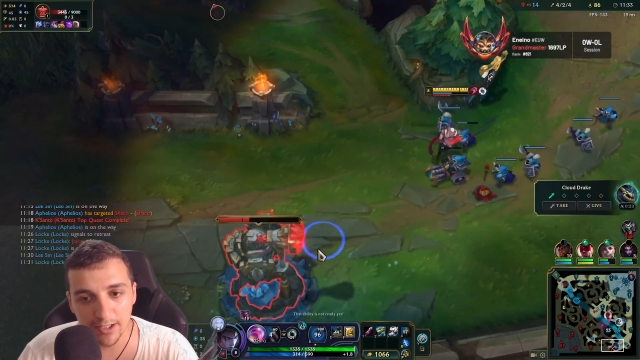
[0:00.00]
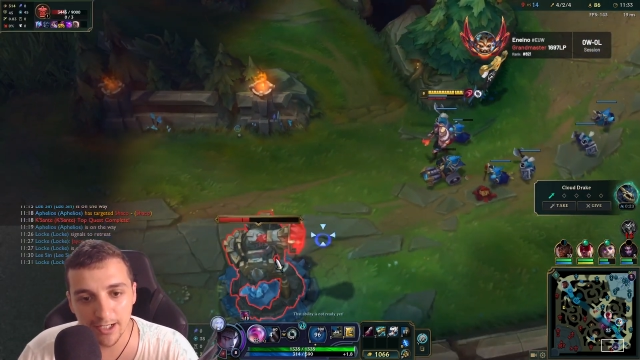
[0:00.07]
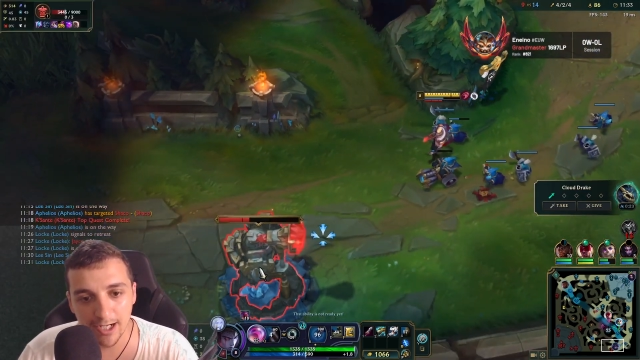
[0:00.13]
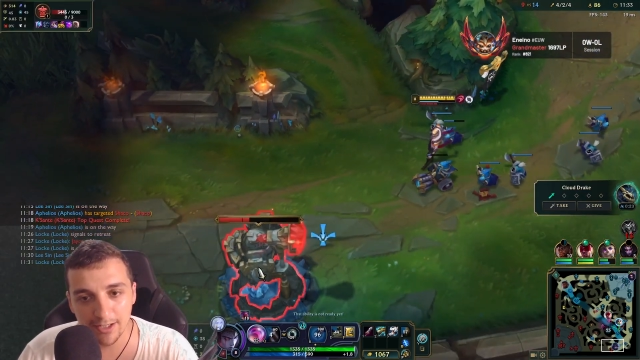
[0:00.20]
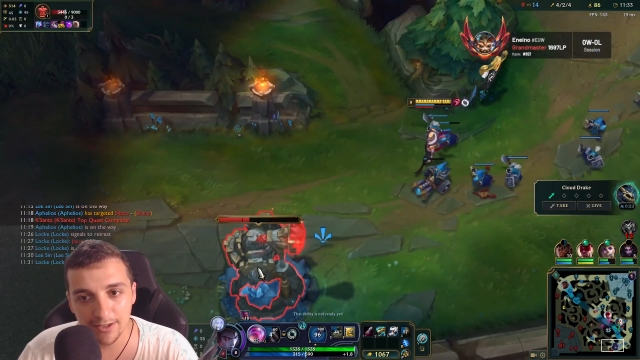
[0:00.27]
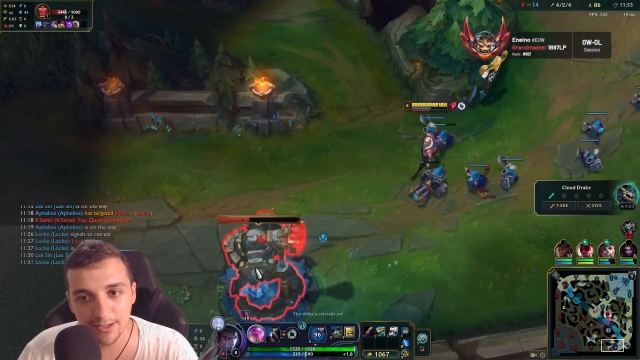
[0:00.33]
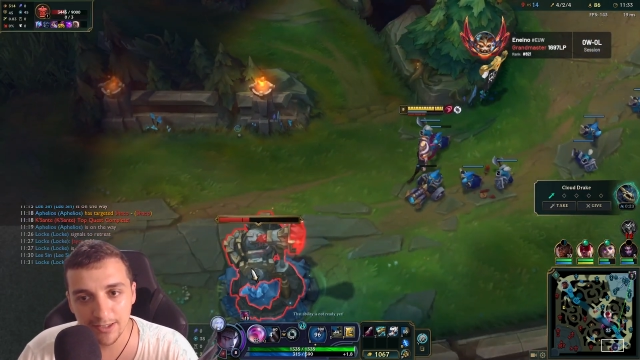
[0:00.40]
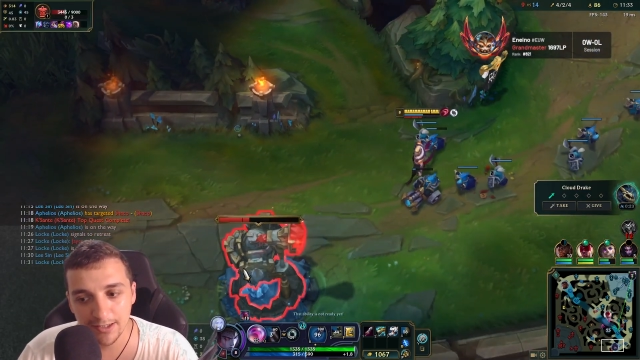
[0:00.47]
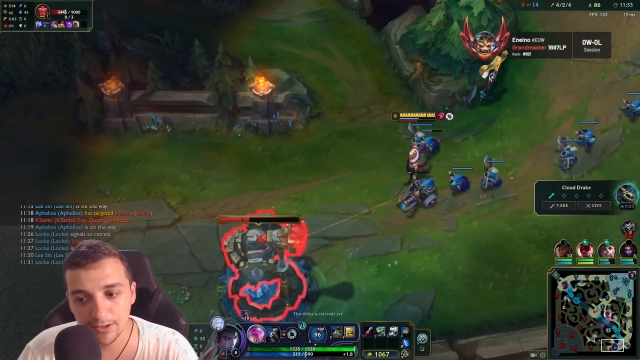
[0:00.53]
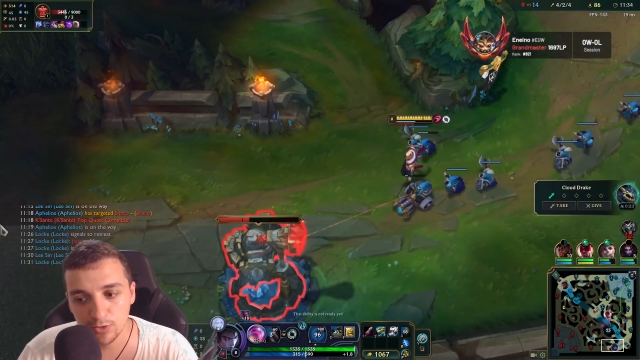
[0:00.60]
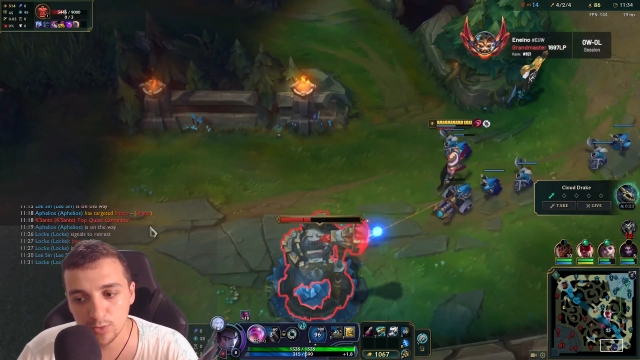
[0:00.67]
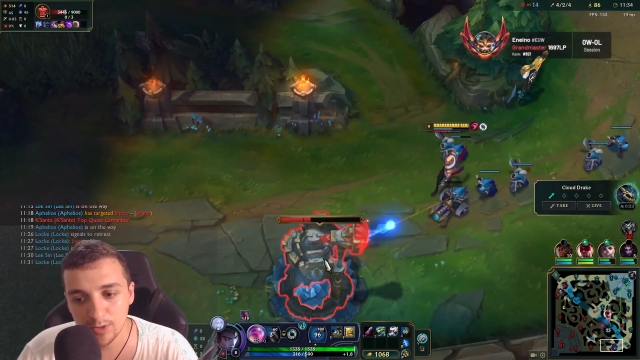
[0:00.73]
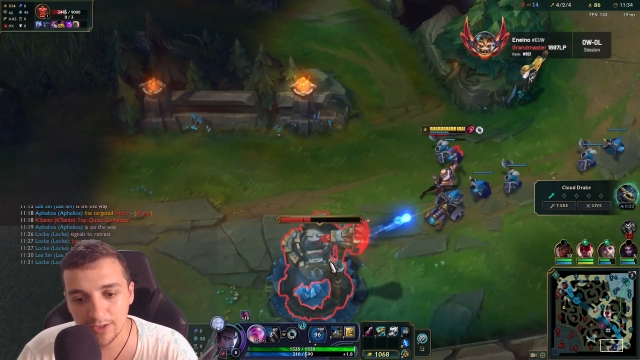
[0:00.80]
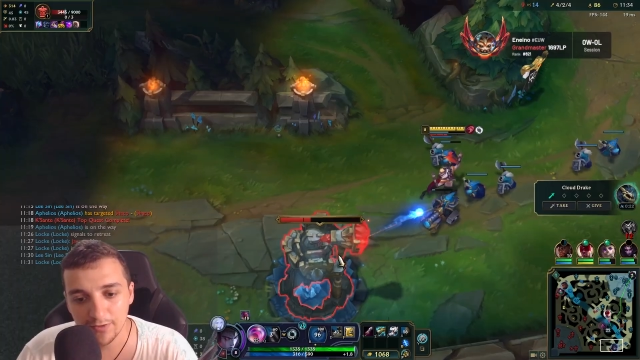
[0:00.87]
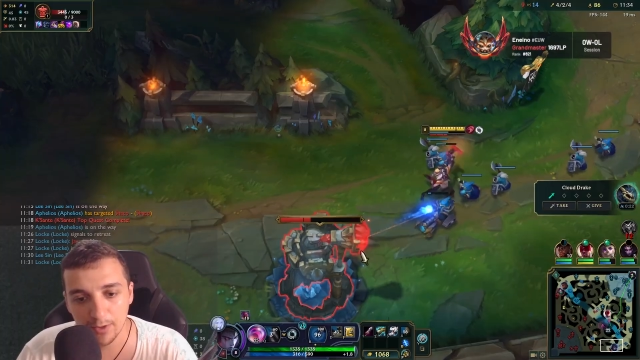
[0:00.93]
I do
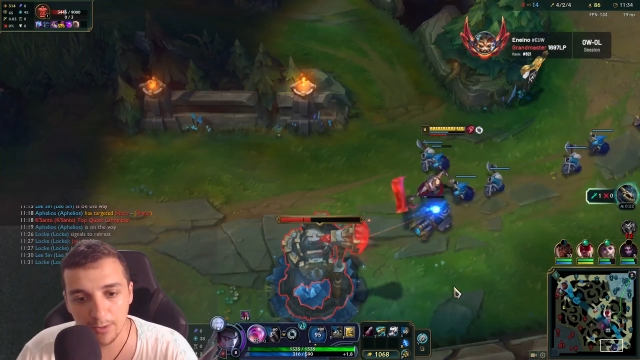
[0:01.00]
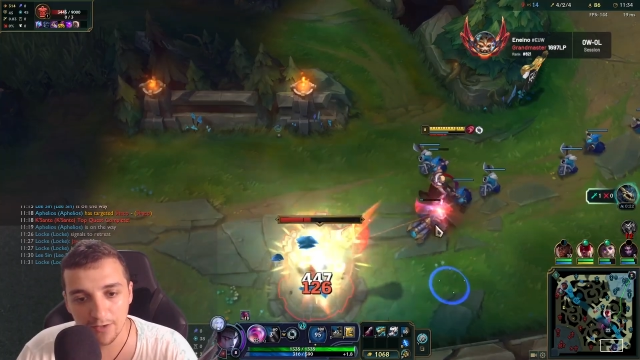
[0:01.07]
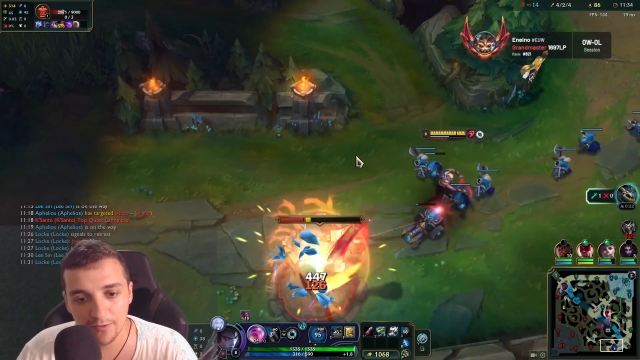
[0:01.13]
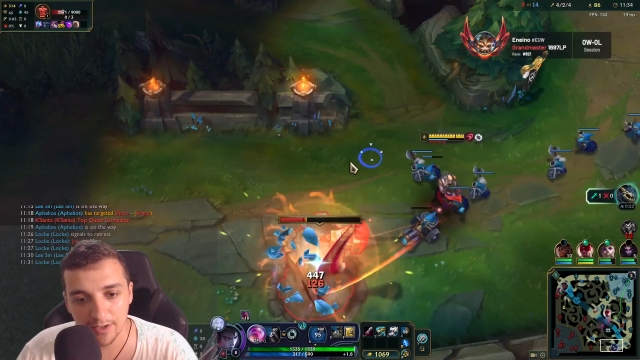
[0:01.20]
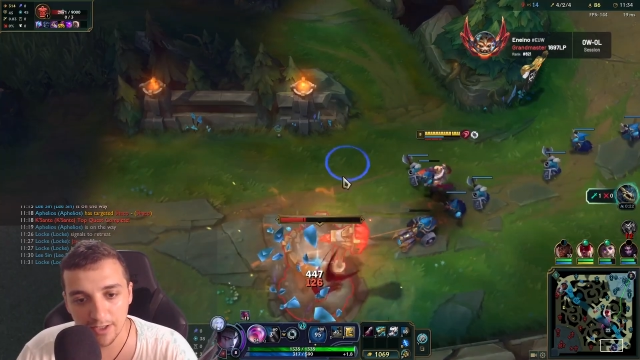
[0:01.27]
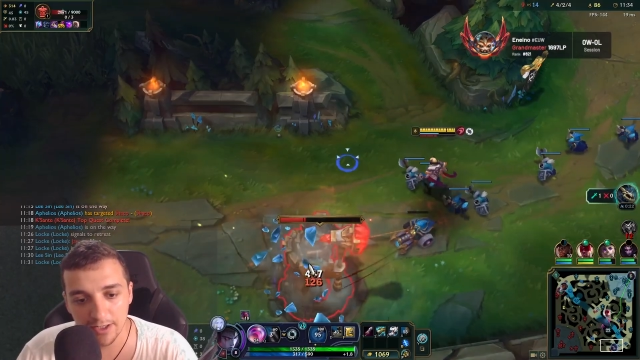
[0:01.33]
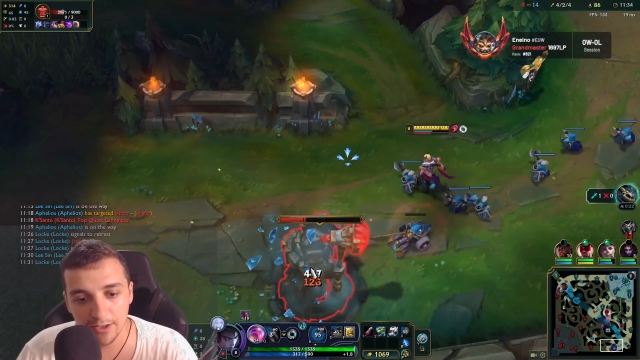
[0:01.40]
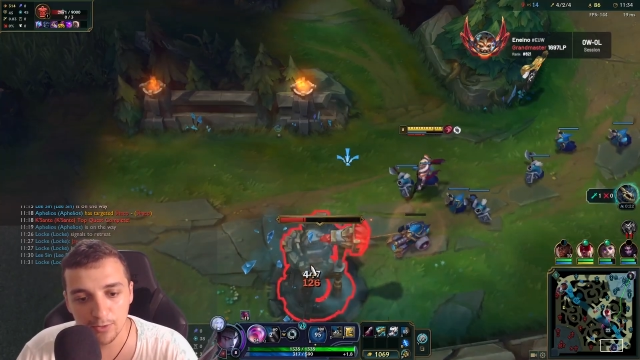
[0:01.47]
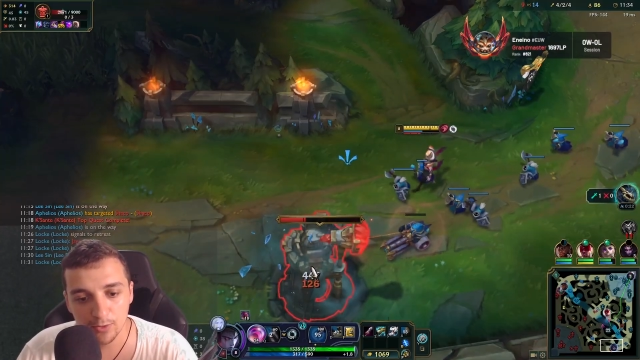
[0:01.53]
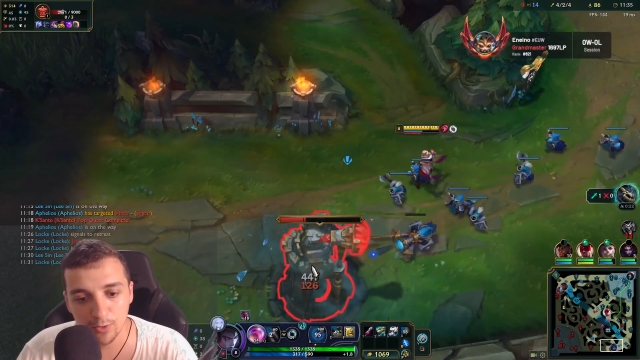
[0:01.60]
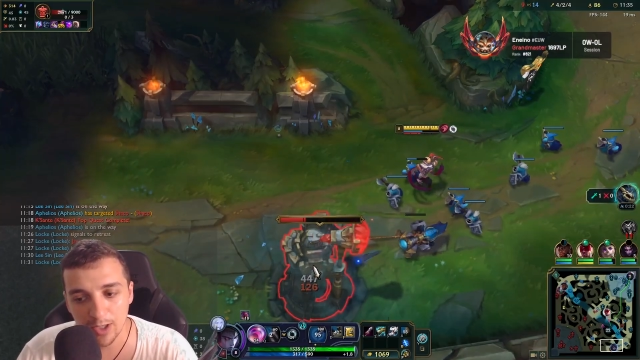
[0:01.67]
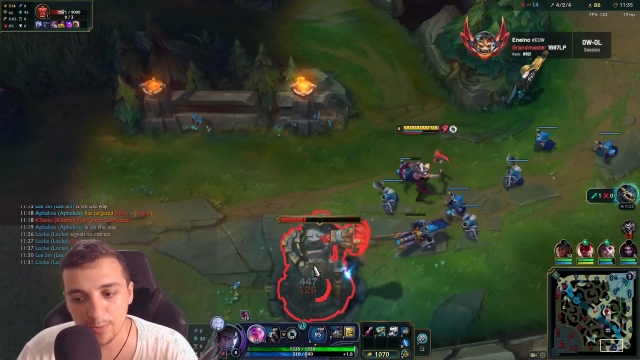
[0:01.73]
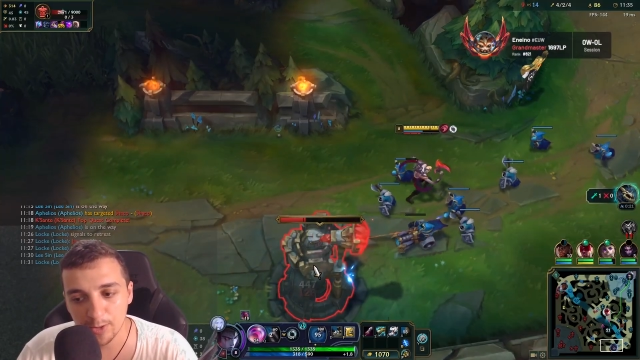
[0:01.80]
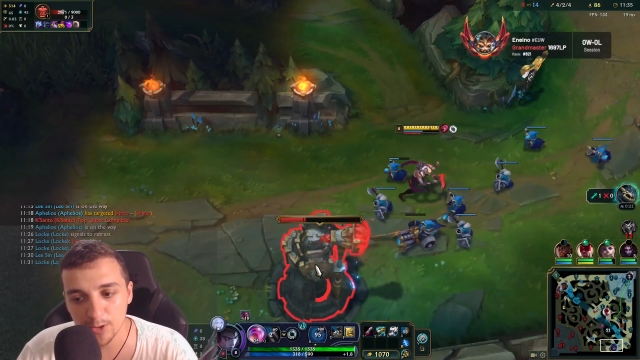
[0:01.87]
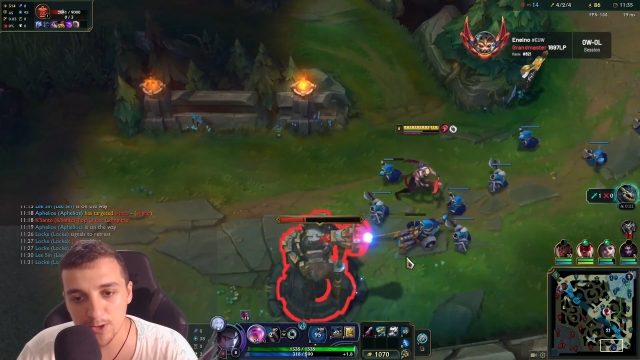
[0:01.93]
believe that we have the really good
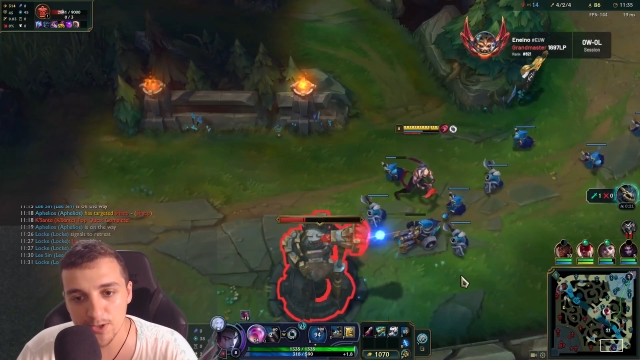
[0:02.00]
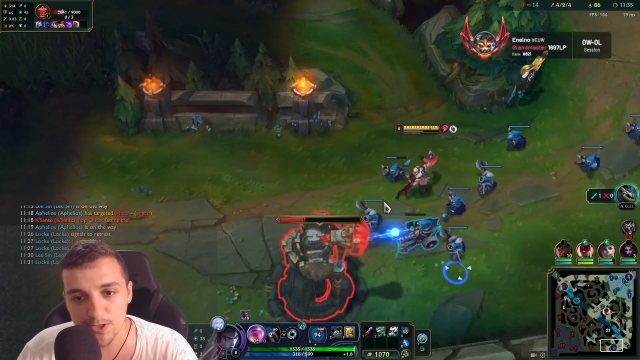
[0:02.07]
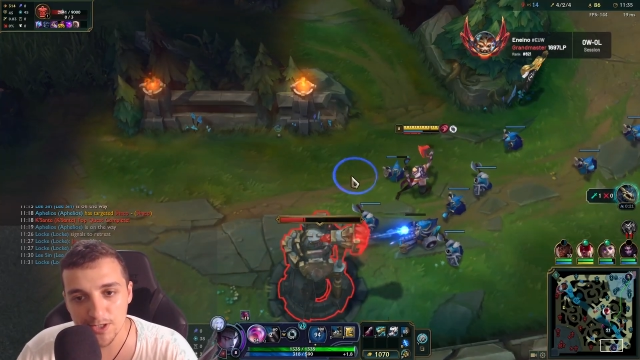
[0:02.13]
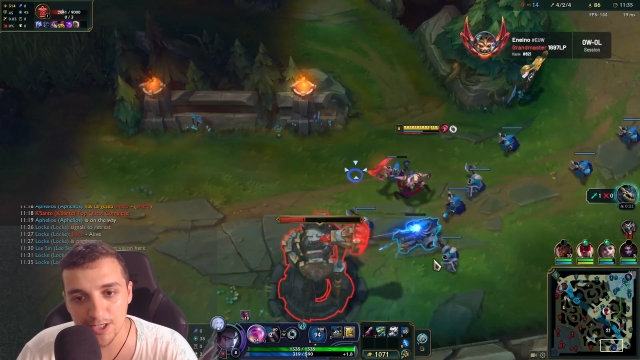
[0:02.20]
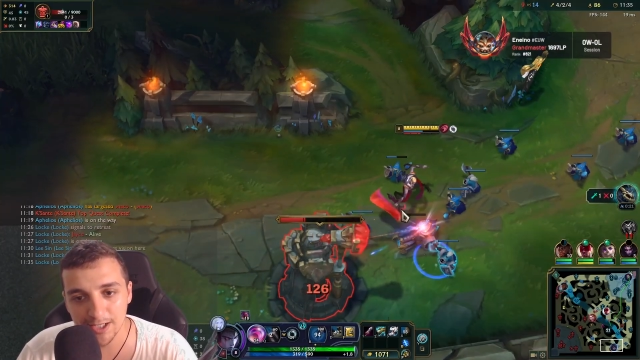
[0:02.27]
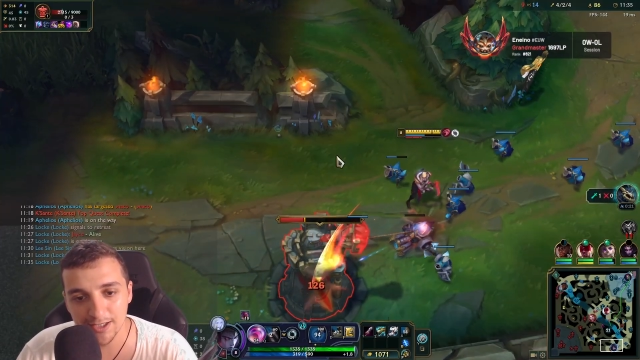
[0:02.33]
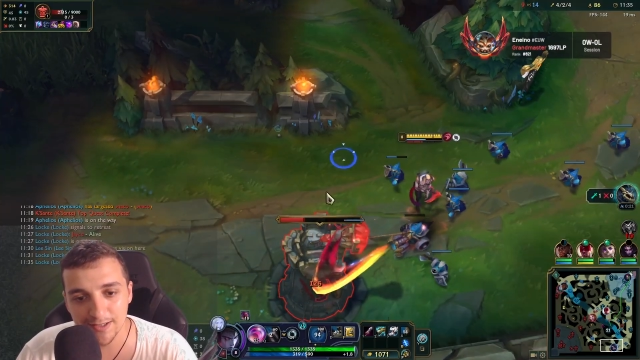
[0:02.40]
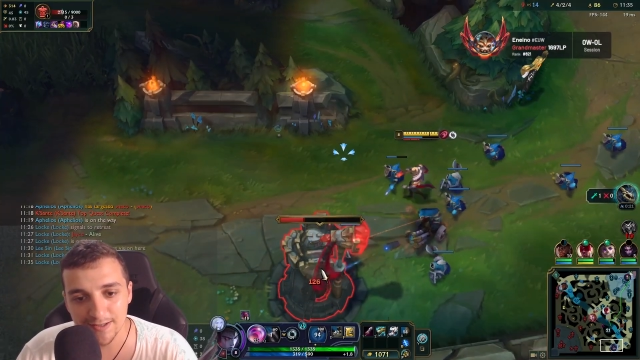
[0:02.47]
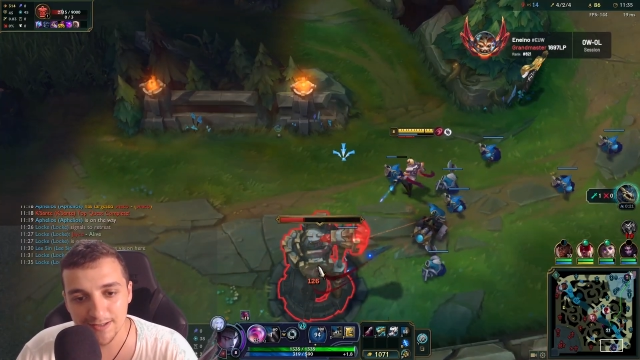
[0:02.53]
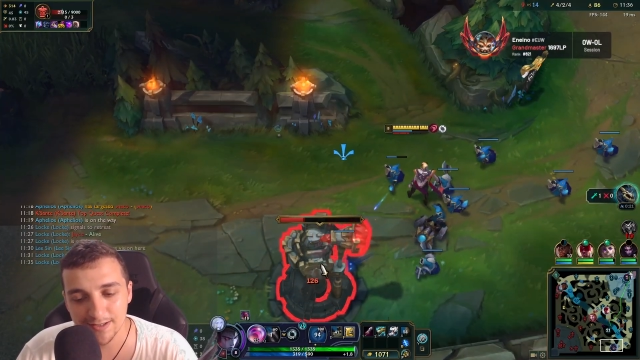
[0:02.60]
weapons, right?